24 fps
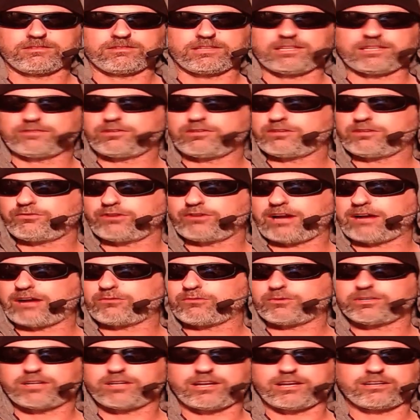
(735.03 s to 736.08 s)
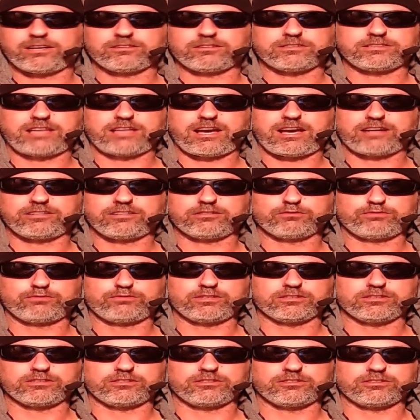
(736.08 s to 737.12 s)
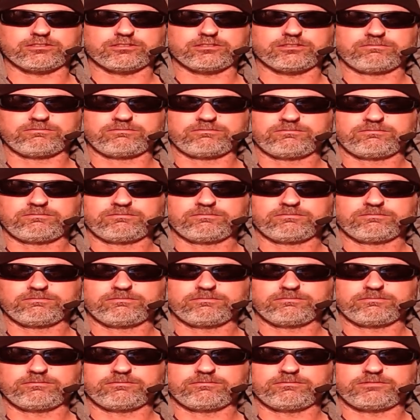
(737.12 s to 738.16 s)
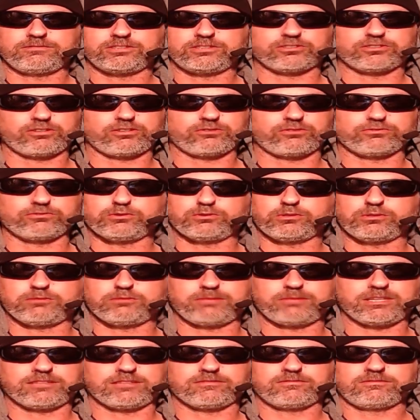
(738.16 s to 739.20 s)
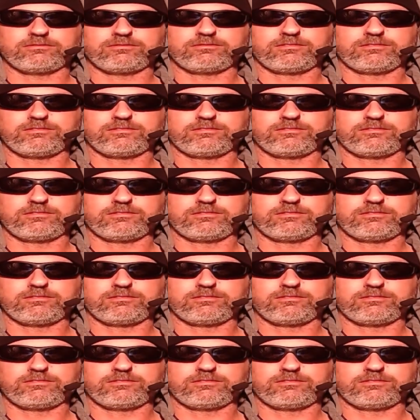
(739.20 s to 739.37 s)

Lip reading: Even if you're out one night on the town and you're feeling good, just don't do it, man.